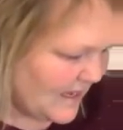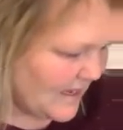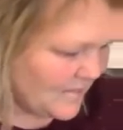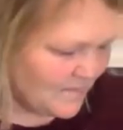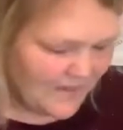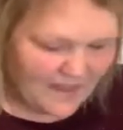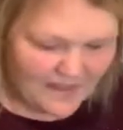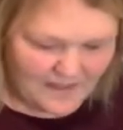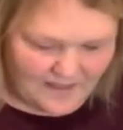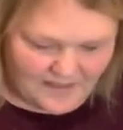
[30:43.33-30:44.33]
Okay,
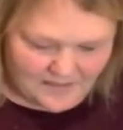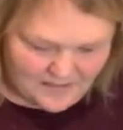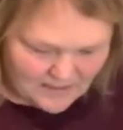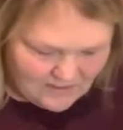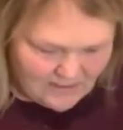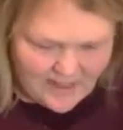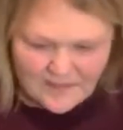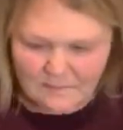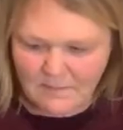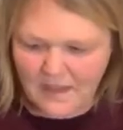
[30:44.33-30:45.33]
so
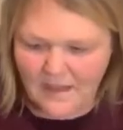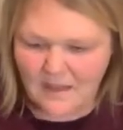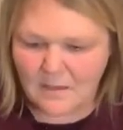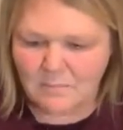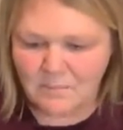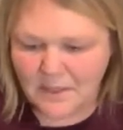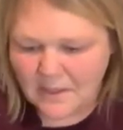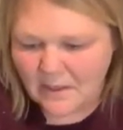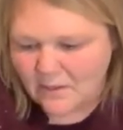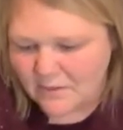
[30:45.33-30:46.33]
let's make a
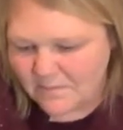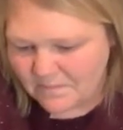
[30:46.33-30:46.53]
bow.